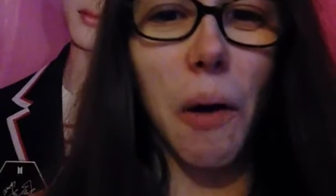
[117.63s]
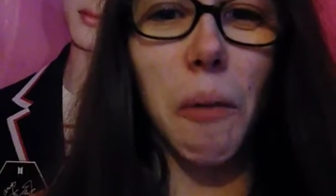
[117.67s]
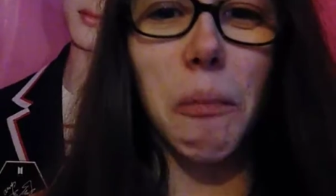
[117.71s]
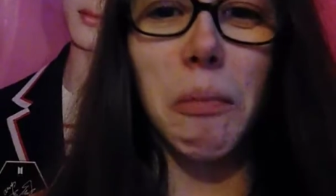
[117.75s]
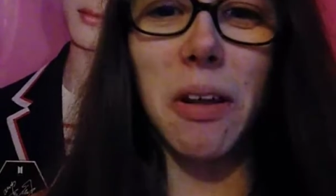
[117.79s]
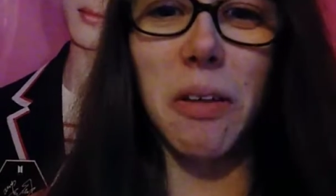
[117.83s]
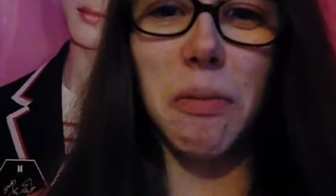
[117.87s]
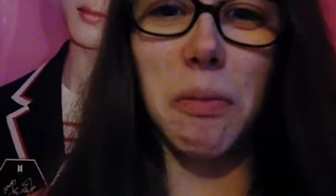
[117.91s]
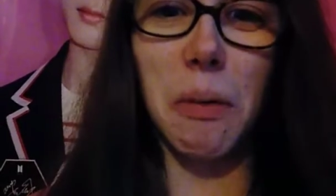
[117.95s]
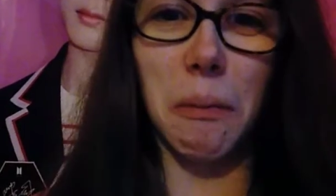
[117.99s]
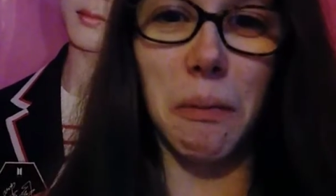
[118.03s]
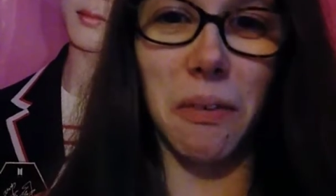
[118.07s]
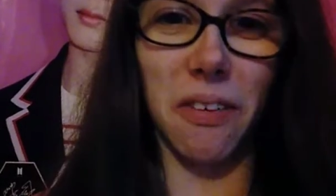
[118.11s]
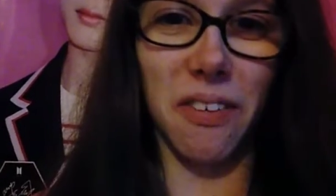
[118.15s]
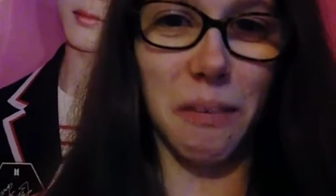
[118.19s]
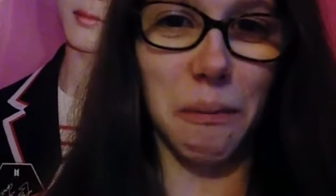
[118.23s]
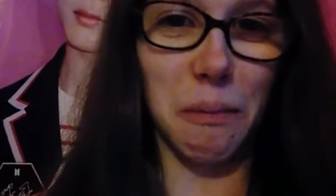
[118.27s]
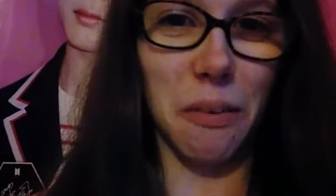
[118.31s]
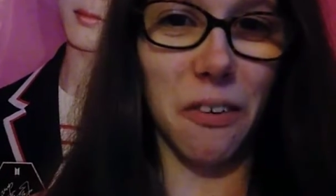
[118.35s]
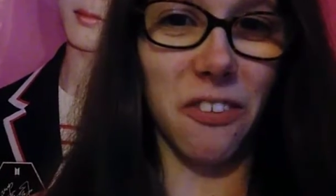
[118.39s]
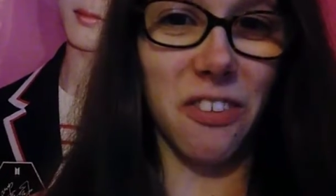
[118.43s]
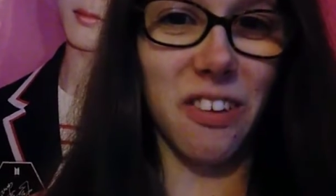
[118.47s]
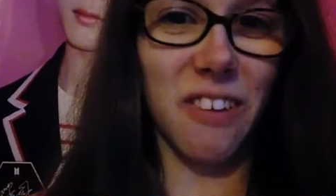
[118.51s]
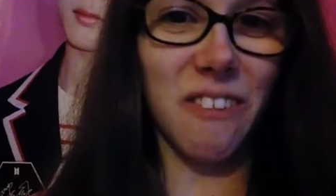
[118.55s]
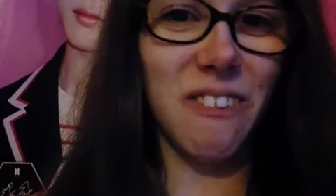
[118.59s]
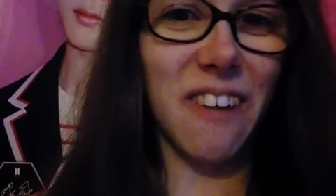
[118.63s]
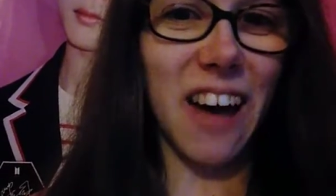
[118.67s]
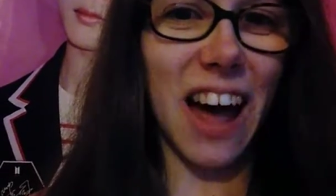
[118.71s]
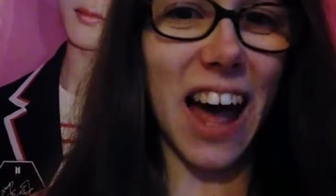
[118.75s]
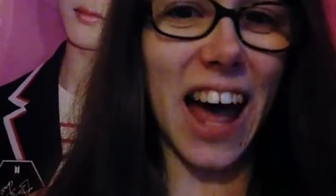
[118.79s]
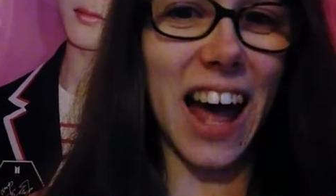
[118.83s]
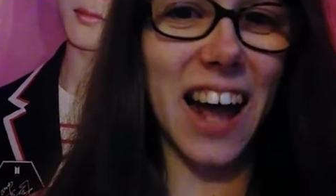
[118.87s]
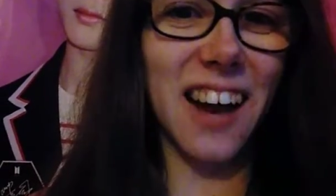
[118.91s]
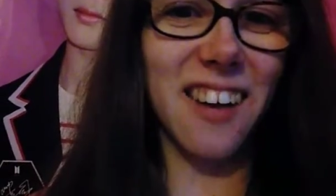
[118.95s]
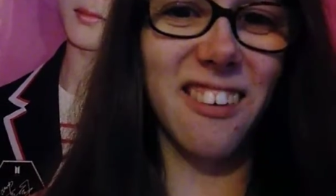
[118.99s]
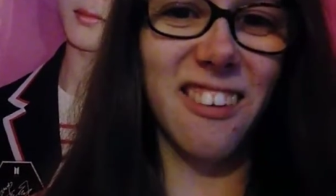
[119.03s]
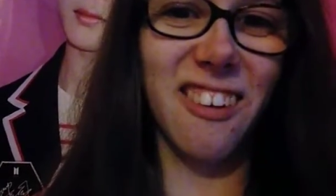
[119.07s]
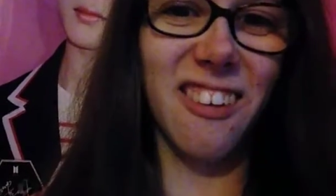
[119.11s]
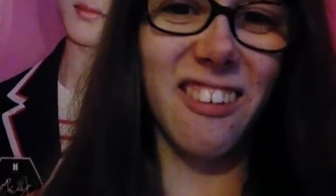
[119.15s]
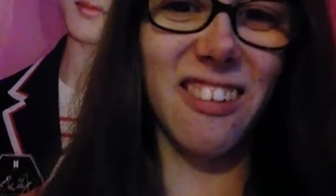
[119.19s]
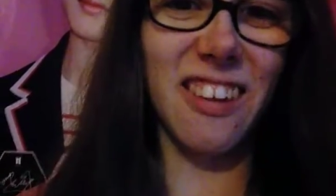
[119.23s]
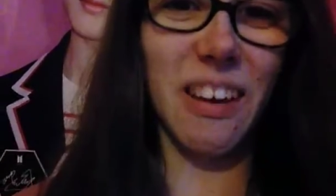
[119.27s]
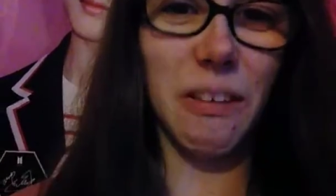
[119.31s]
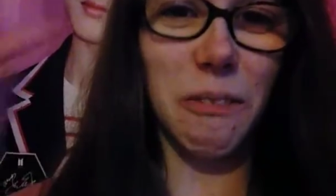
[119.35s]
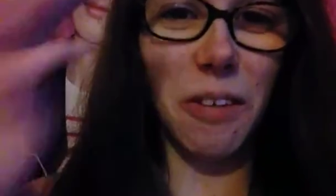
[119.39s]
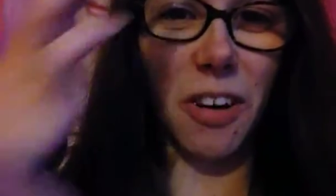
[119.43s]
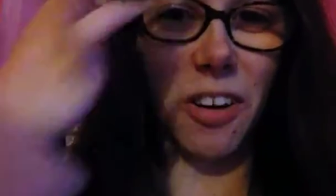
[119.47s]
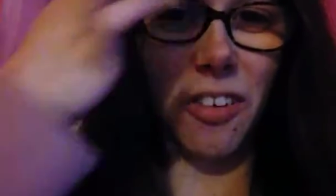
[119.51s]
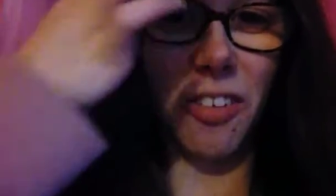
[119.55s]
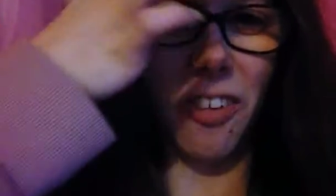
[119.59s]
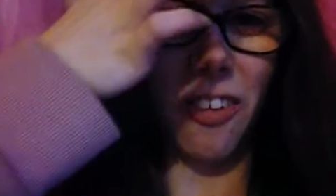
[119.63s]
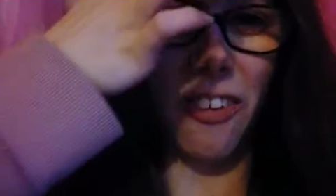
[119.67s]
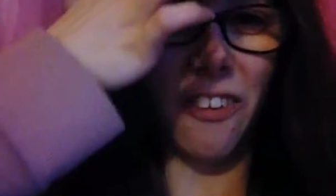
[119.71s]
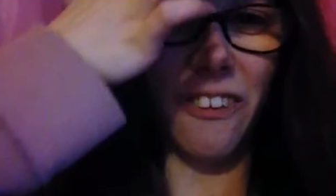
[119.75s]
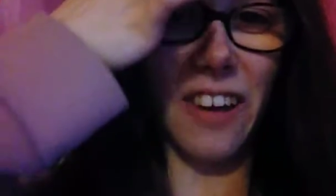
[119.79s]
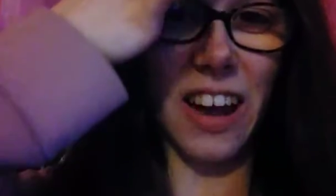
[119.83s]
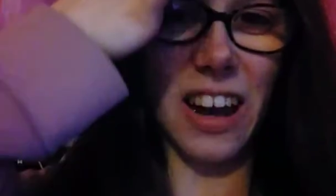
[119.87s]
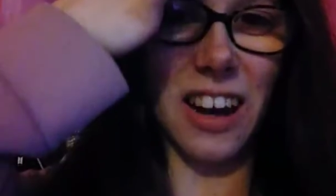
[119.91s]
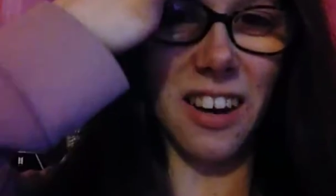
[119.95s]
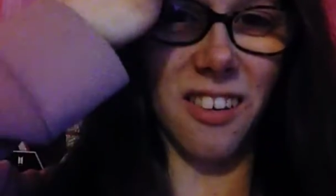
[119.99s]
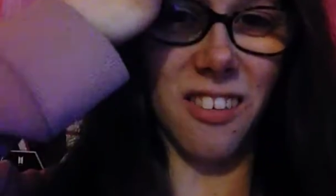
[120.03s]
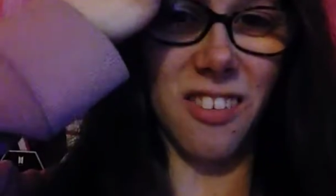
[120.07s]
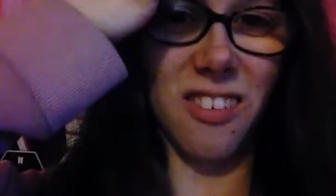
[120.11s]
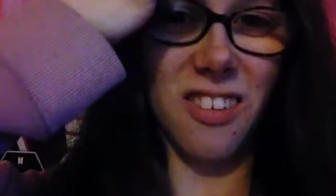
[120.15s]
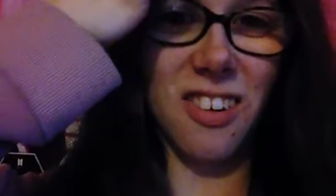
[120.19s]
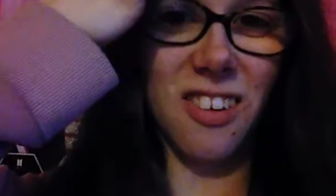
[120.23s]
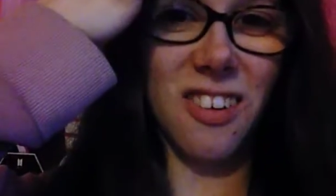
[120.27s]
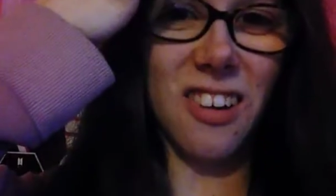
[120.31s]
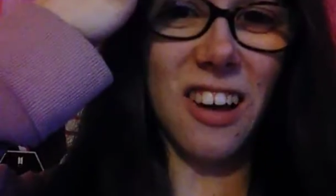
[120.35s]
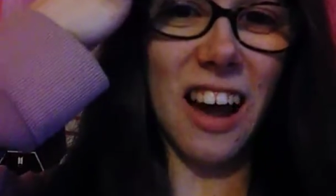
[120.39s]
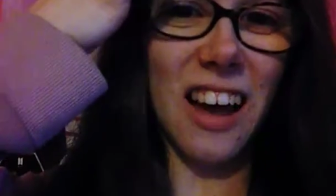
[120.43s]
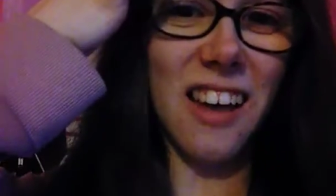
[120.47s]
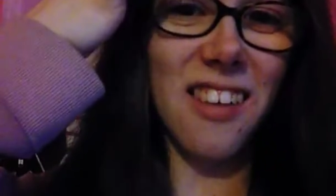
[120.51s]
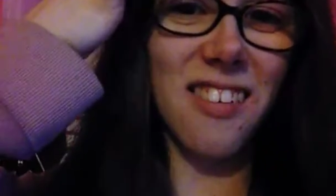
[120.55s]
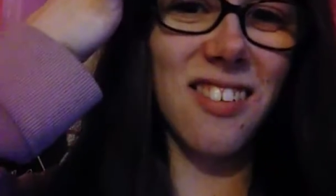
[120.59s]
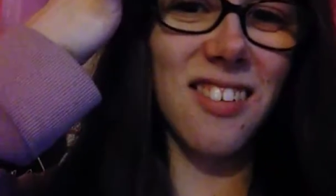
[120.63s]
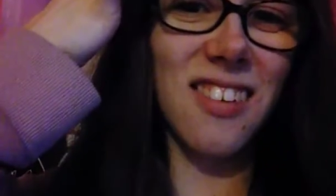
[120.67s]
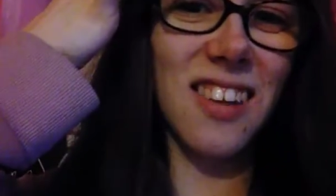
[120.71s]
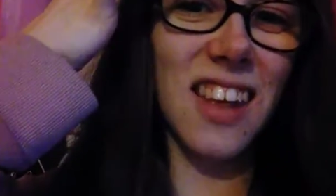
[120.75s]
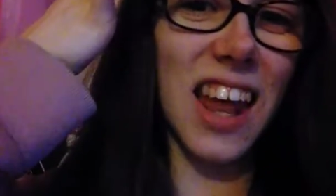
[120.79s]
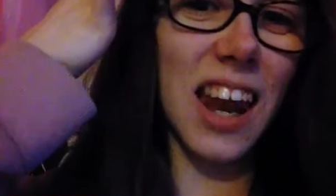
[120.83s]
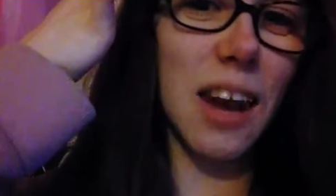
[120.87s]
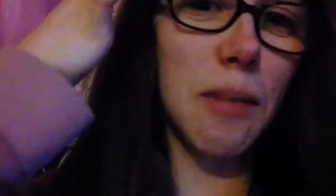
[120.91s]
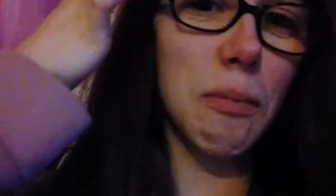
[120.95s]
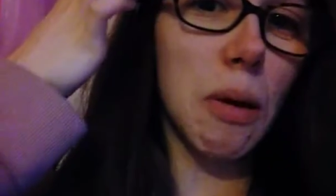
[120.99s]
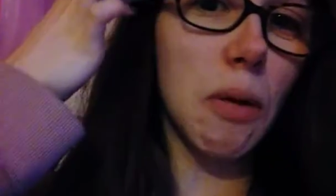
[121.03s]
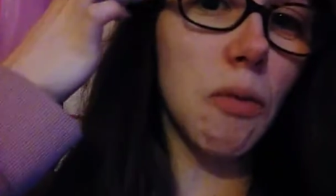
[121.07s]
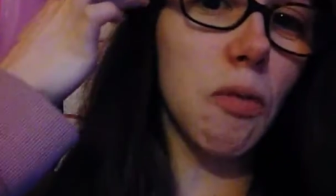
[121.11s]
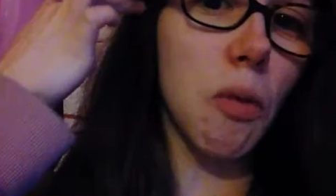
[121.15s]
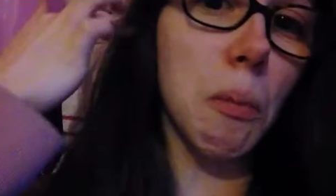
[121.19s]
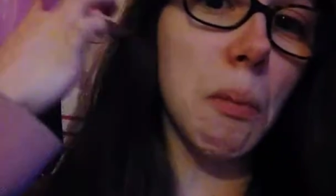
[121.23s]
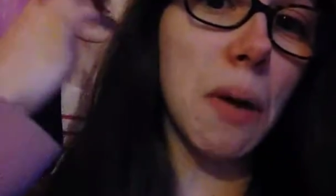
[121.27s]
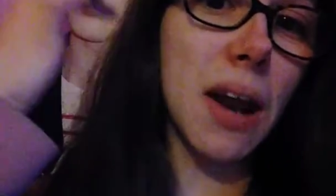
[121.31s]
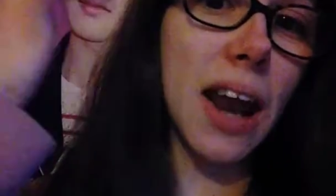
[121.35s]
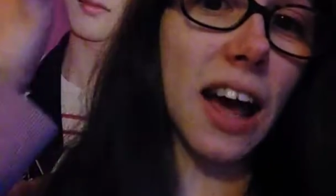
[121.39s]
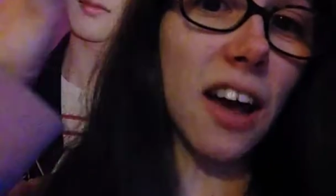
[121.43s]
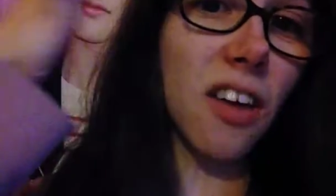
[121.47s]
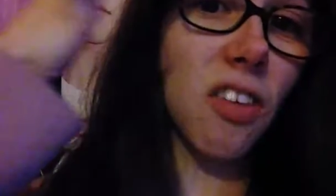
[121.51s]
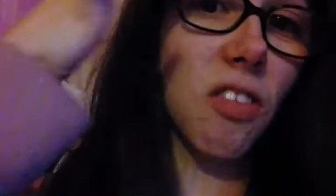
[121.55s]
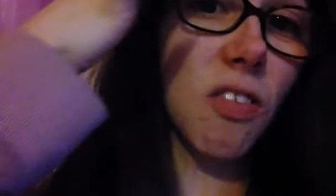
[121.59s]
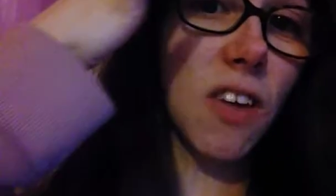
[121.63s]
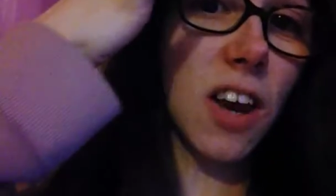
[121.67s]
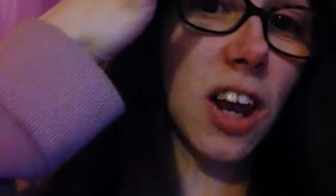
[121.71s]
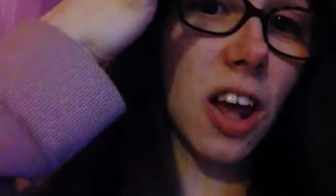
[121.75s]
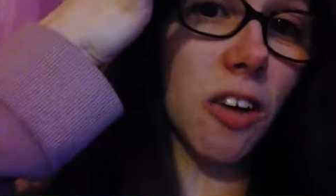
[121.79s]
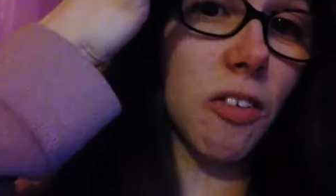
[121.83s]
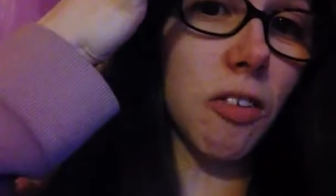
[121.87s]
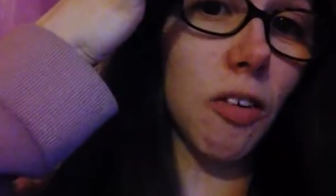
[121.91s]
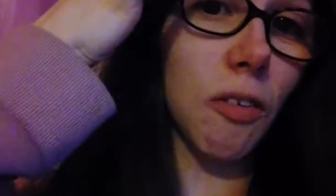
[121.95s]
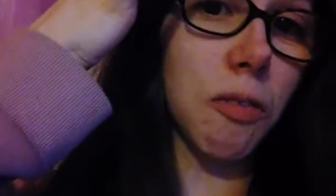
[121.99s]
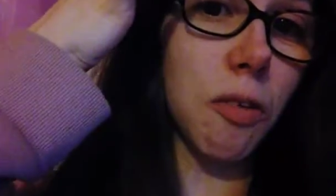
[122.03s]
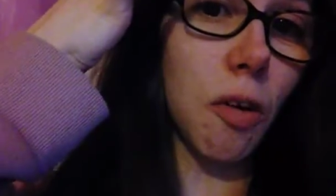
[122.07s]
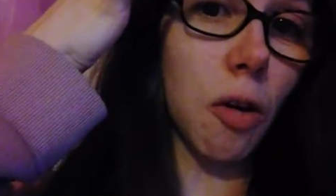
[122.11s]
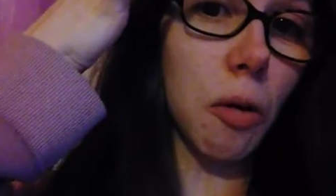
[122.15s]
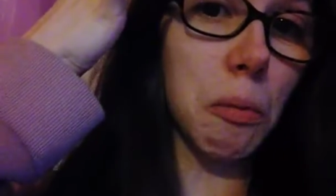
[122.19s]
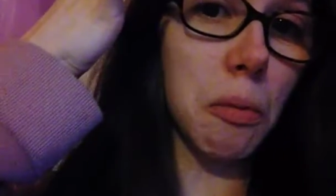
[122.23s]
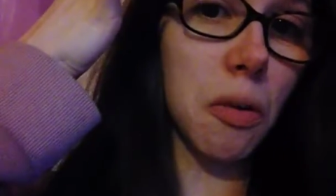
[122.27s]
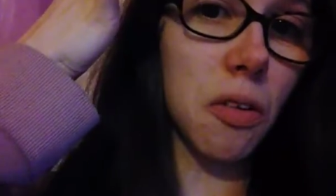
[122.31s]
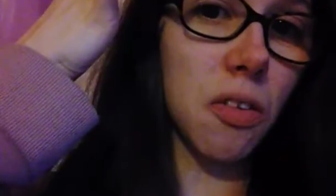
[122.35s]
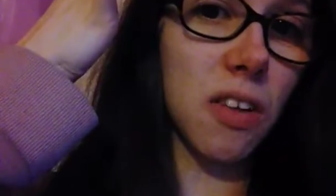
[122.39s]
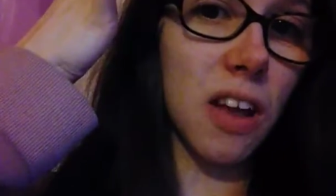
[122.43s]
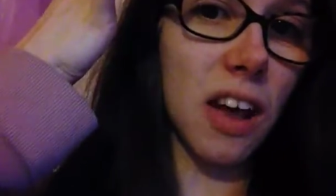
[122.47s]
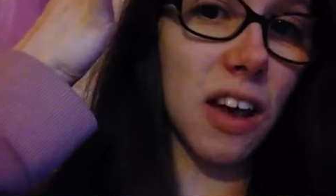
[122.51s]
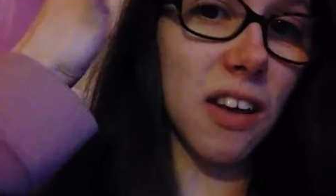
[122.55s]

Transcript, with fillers: please remember it's positive and please stay beautiful and I'll see you guys in a bit for my next video for Vlogmas Day